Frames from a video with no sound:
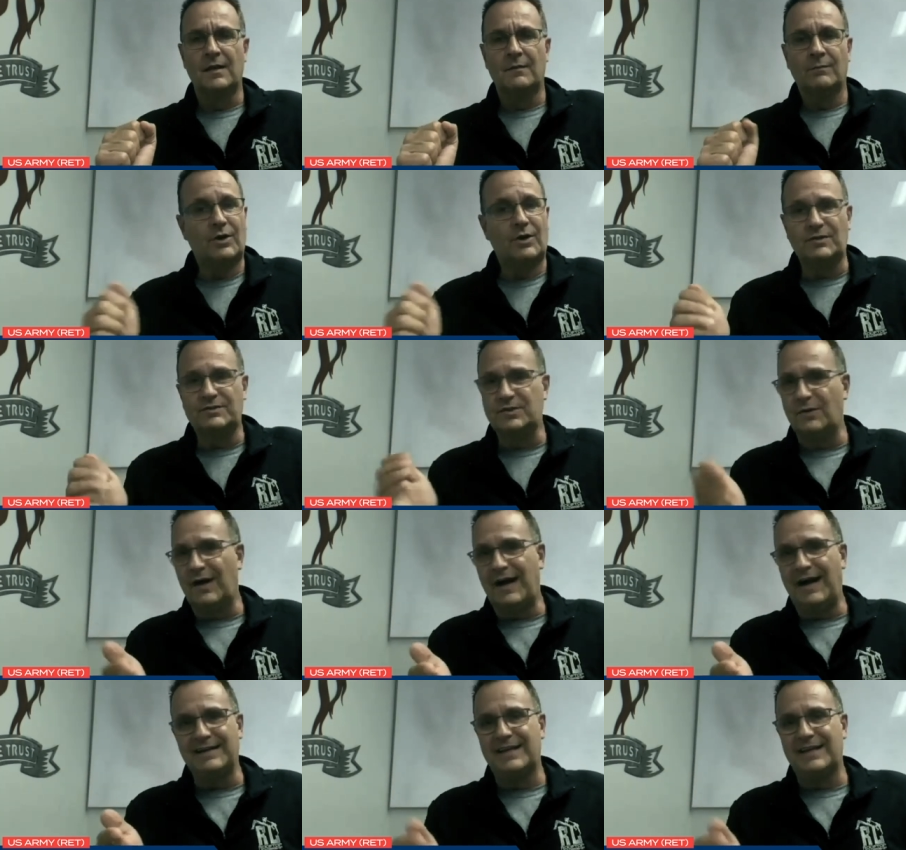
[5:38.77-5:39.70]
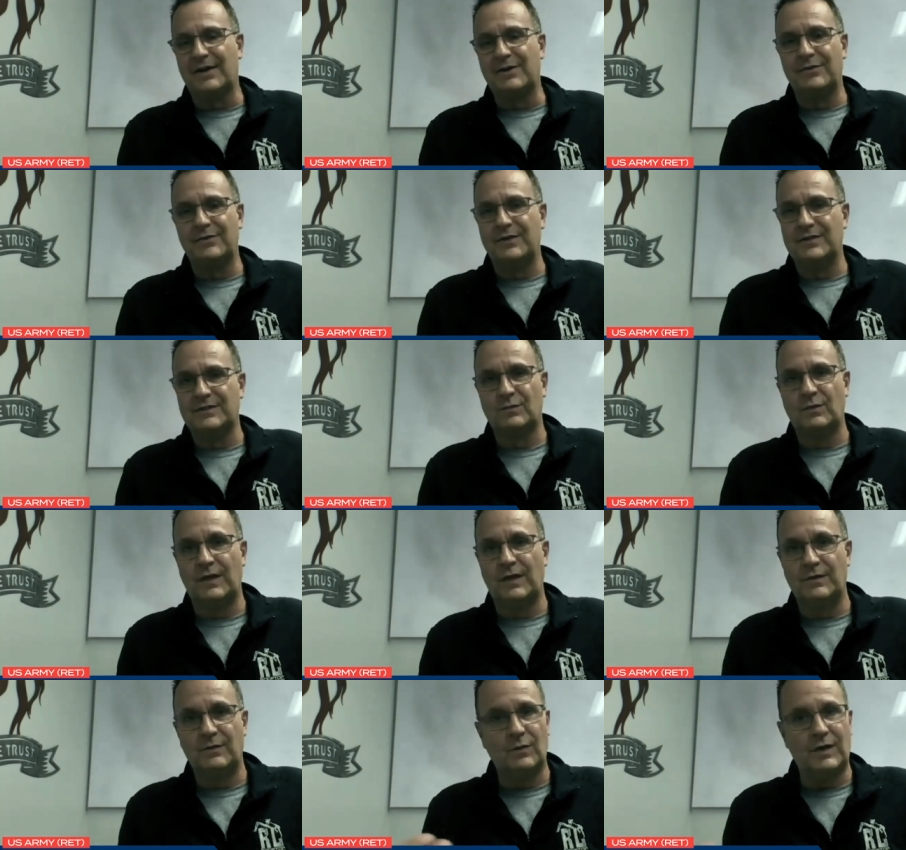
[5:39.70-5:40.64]
but also i encountered this
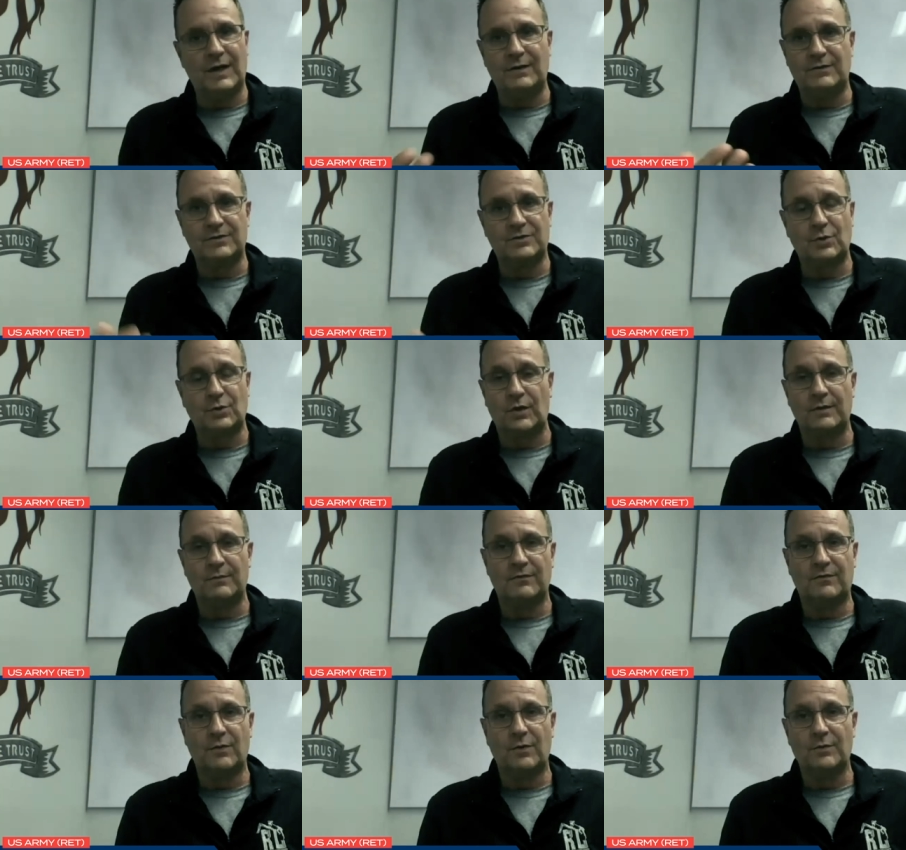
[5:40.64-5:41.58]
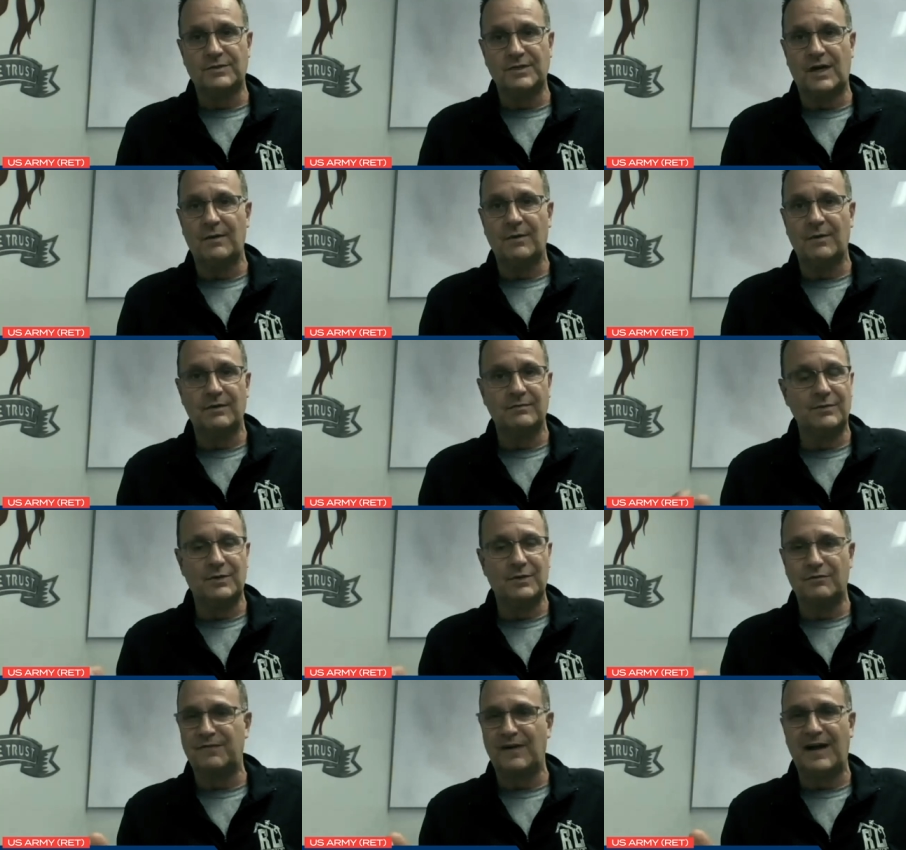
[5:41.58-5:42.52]
when, when i shortly before retirement you
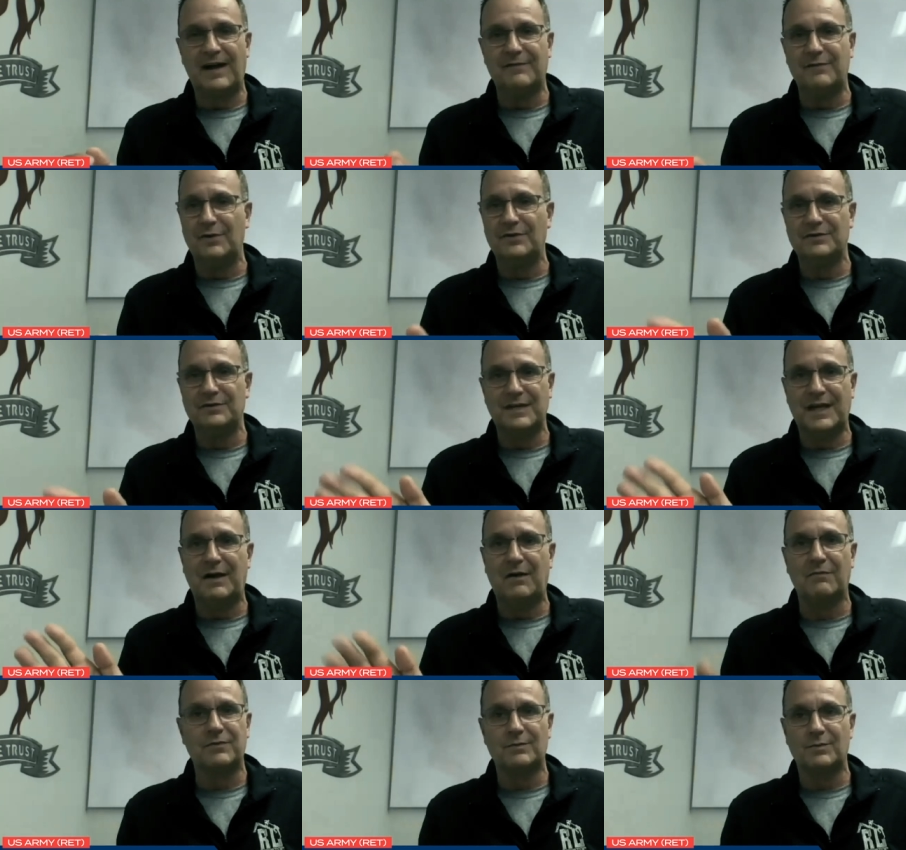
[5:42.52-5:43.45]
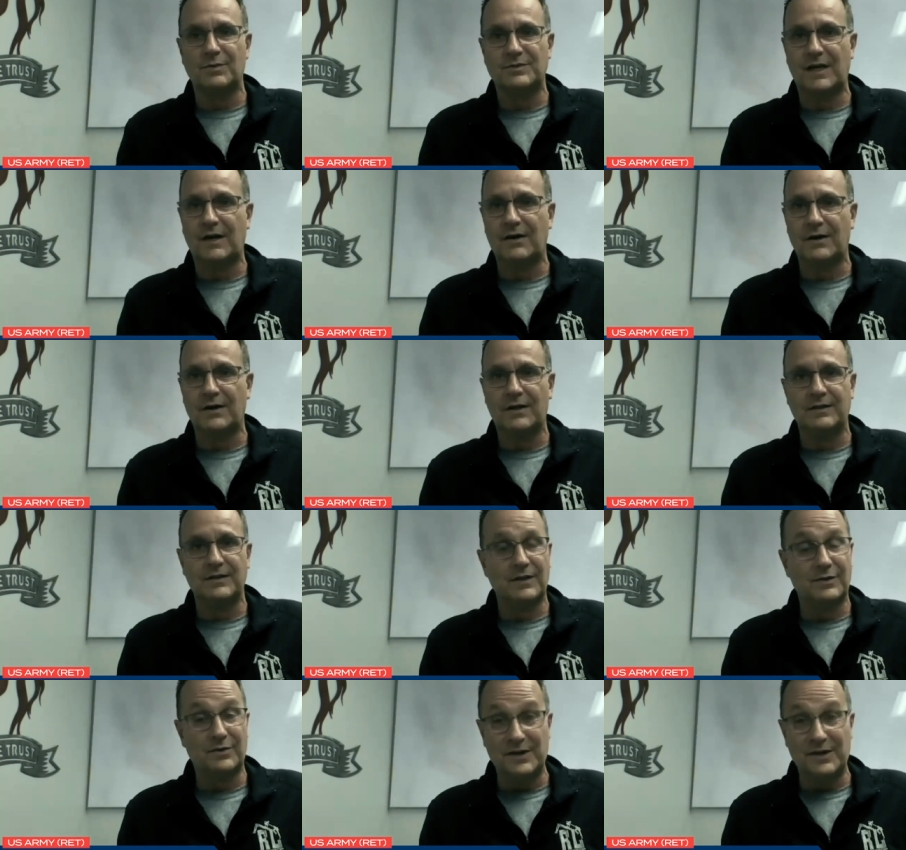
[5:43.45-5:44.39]
know five years out from retiring in the
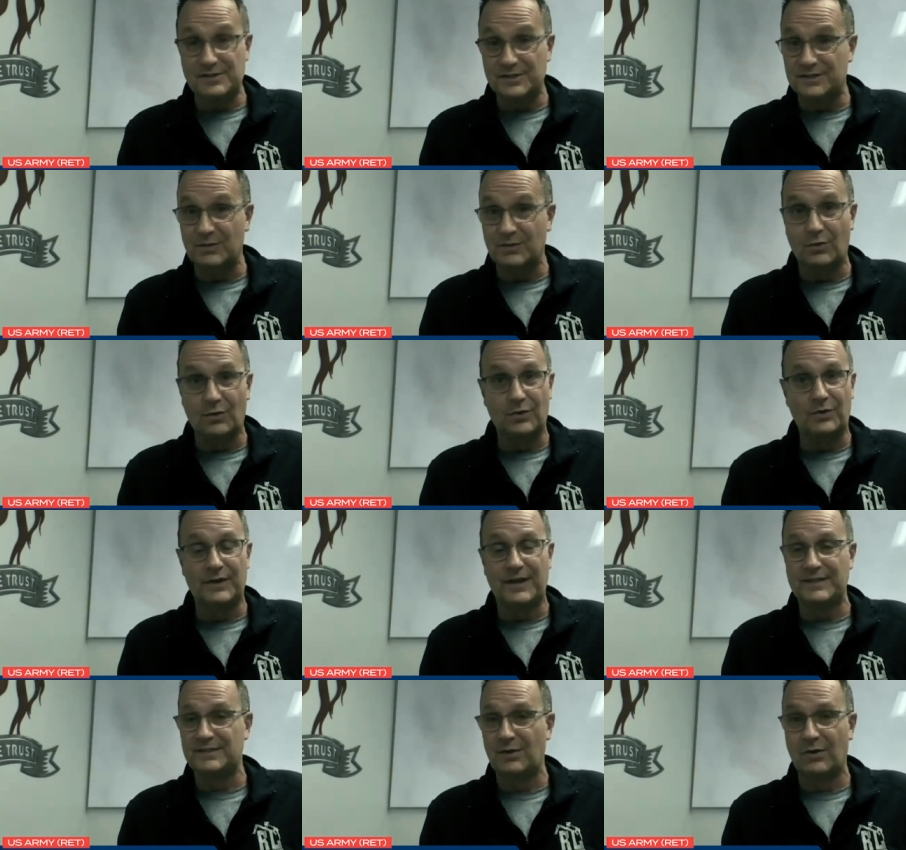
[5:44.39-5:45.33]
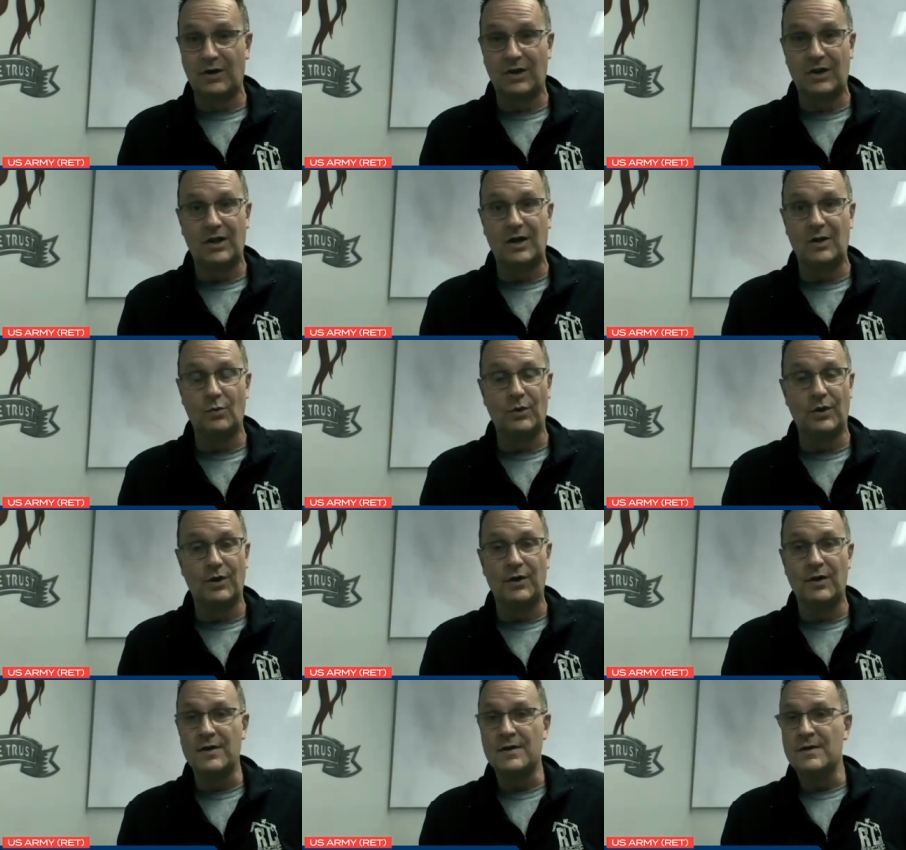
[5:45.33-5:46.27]
interagency world i saw it a lot
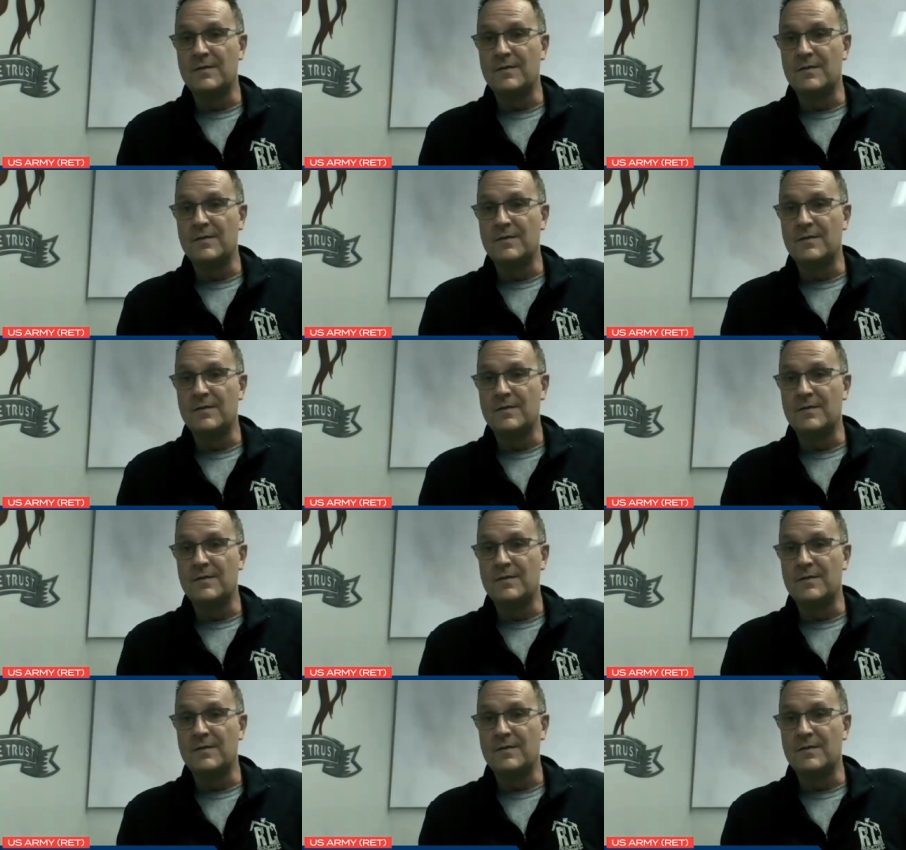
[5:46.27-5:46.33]
where